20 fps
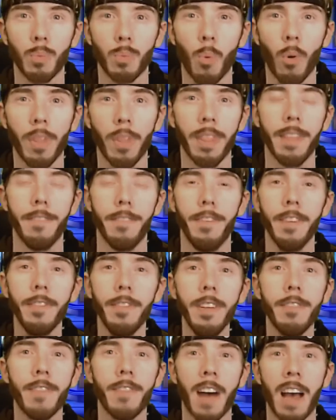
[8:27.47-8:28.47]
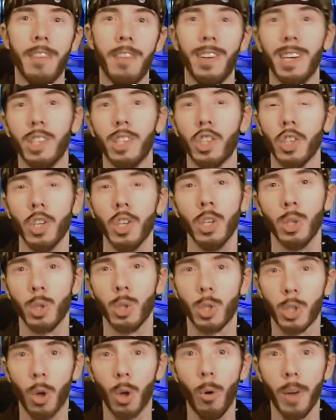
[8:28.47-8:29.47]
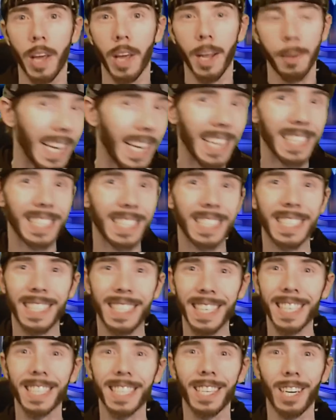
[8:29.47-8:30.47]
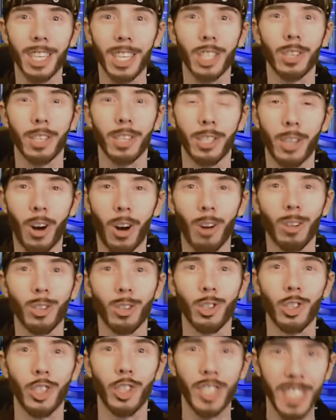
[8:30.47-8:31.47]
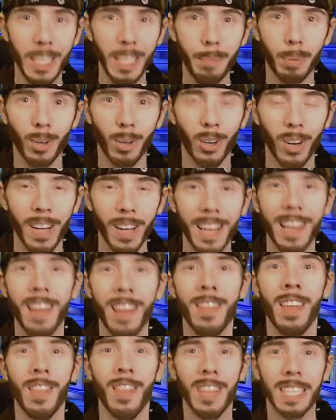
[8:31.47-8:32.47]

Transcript: more than the 55-inch Sony and $600 cheaper than the